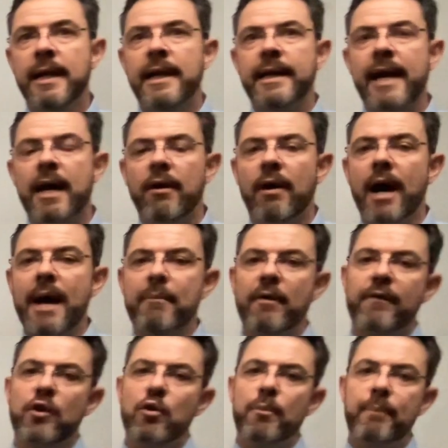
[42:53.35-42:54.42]
Now, I'm of
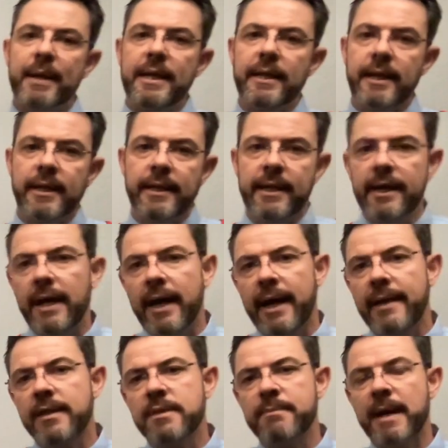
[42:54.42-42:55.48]
the opinion here,
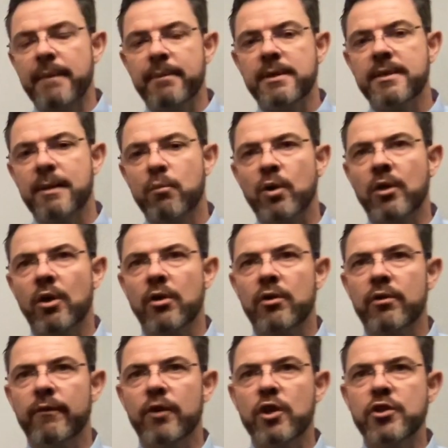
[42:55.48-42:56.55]
and this might be somewhat
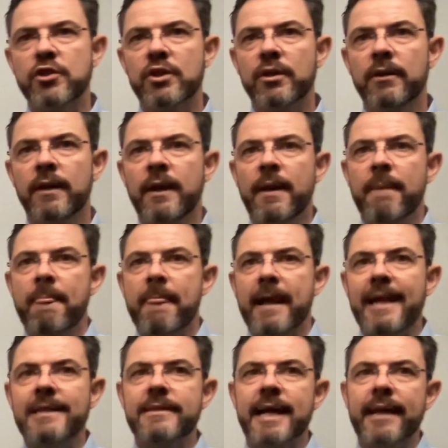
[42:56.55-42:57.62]
controversial,
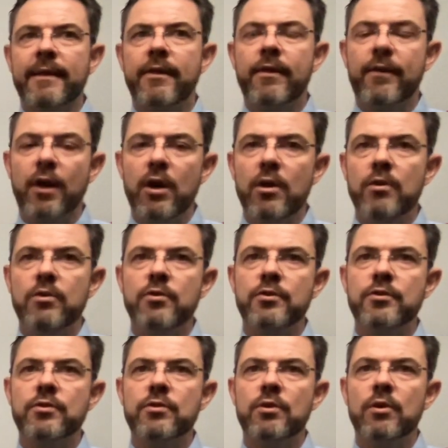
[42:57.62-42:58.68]
is that
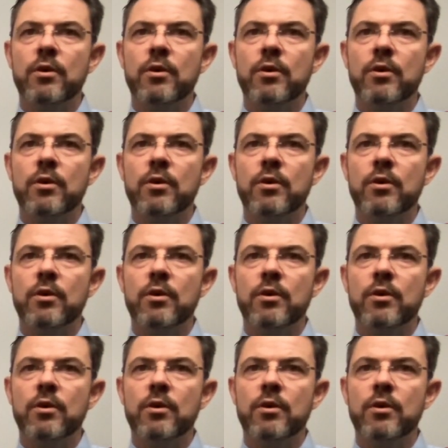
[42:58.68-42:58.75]
those